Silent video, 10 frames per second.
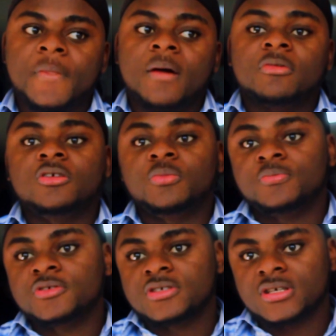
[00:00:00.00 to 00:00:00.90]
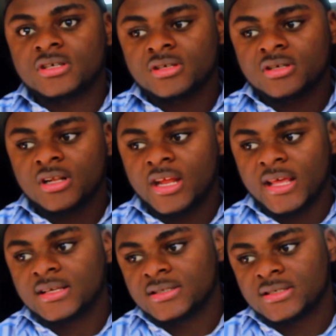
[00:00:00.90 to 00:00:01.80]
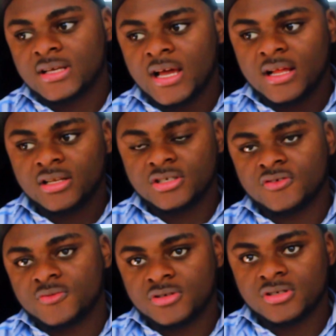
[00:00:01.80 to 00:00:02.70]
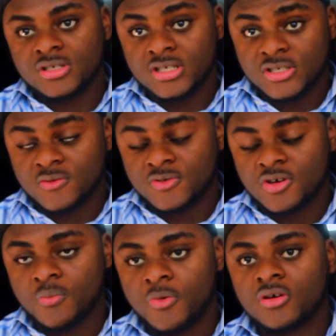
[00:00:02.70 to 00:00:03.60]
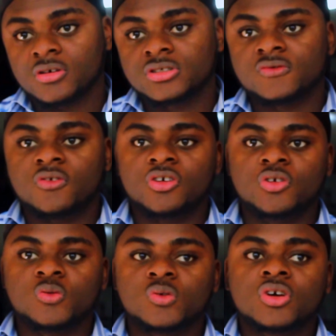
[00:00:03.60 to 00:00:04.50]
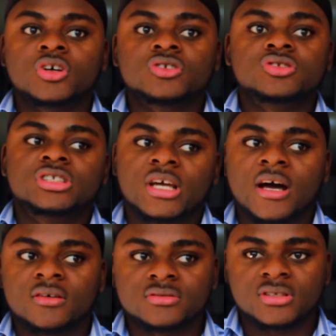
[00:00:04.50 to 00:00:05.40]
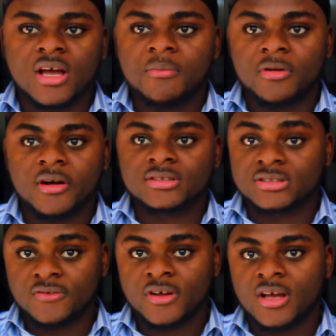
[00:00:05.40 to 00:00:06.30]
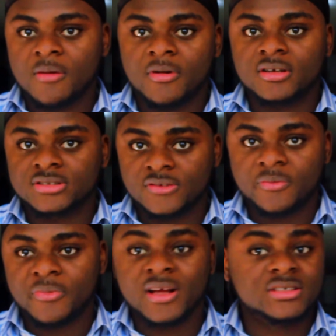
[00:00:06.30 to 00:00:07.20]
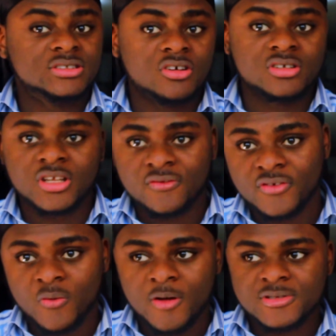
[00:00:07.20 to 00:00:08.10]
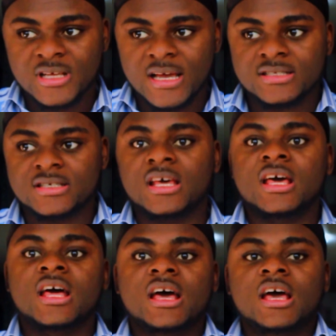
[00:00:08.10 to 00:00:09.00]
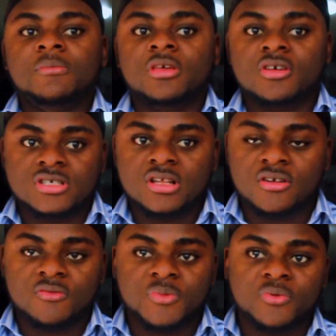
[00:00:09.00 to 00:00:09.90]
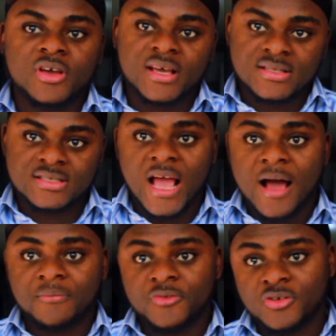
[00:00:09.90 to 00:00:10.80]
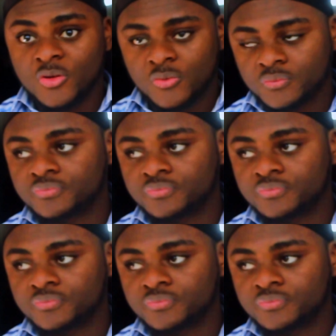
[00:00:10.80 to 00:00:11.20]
I'm going to be putting links and in the description box for you to check out cameras, different prices on different websites, because a lot of people get scammed, you know,